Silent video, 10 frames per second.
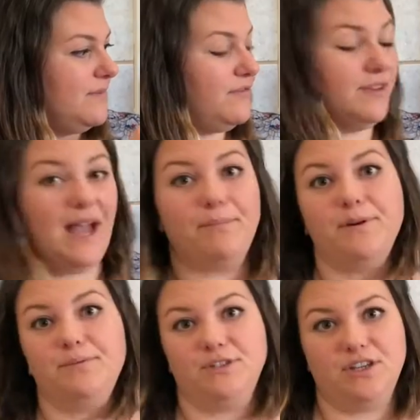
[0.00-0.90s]
flap,
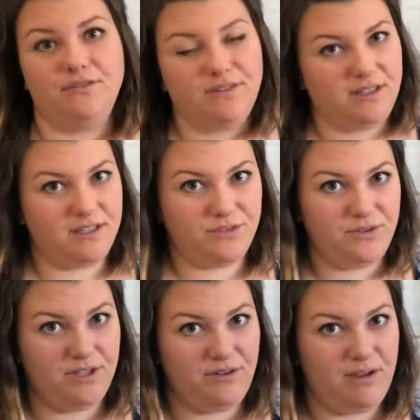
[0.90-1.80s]
which I feel like is
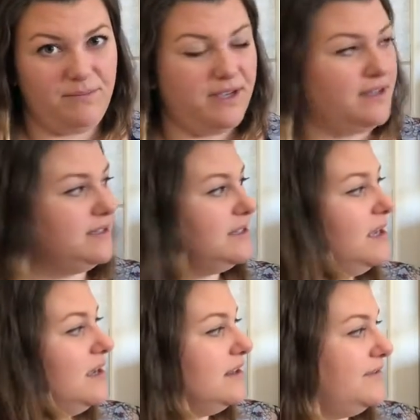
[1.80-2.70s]
really great because
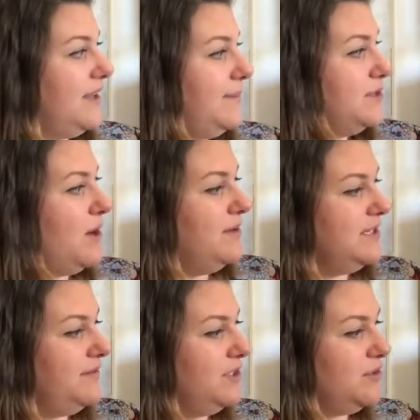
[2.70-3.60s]
the flaps go in
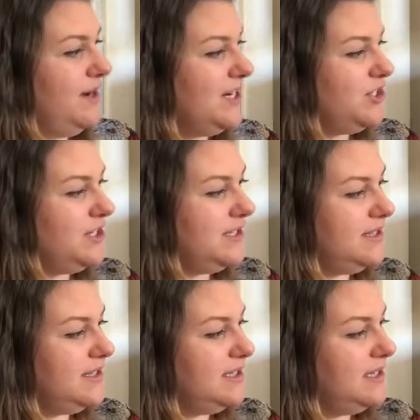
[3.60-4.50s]
different
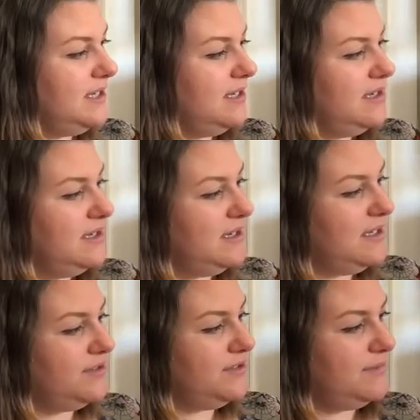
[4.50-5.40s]
directions.
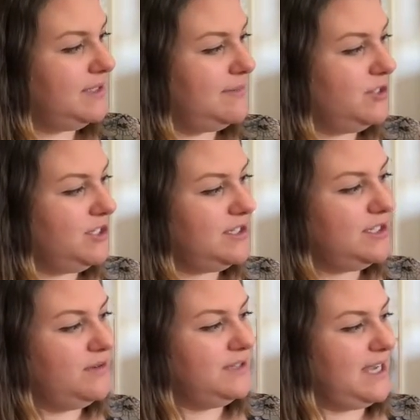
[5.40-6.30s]
And so sometimes she doesn't
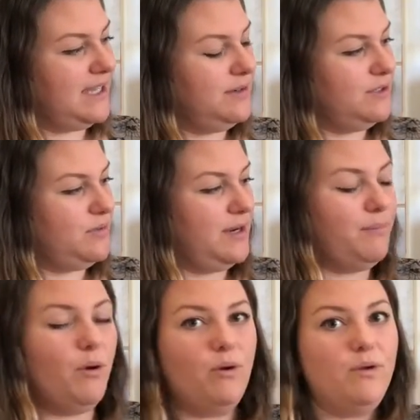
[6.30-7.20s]
know exactly which way to
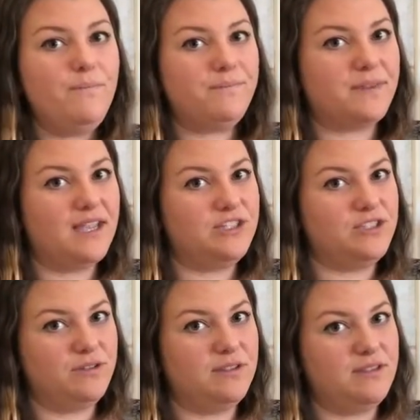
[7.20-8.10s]
pull, and
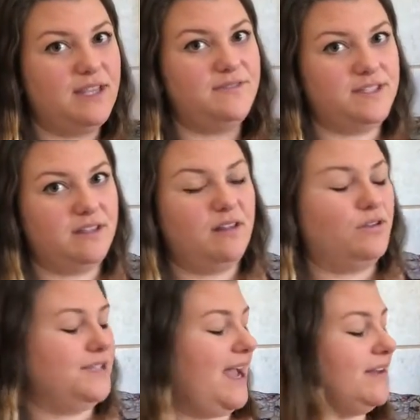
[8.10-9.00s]
they've still
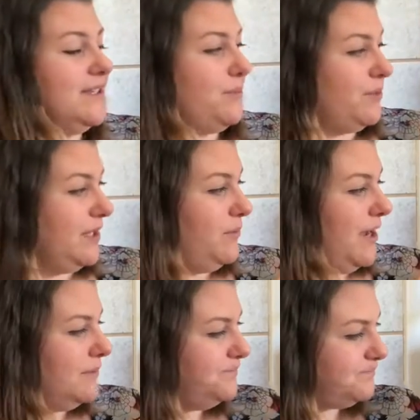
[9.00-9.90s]
held up really
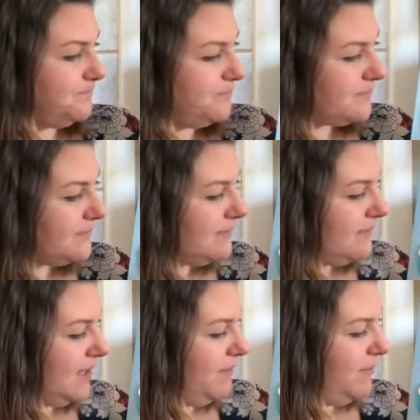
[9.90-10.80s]
well.
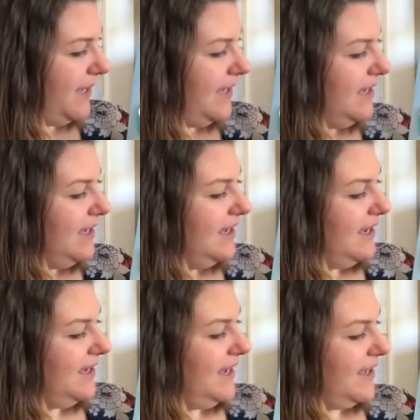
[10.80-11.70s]
But
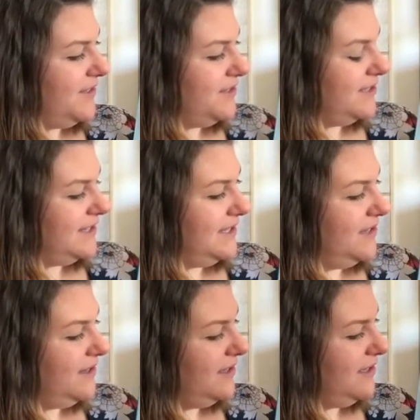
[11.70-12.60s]
yeah, they're just
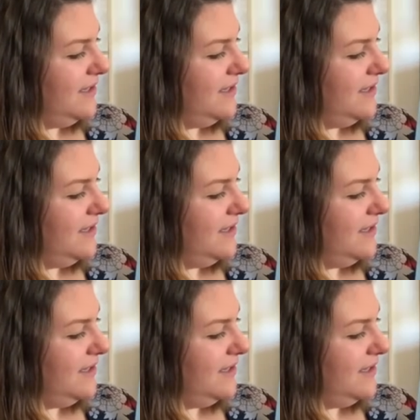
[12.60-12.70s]
little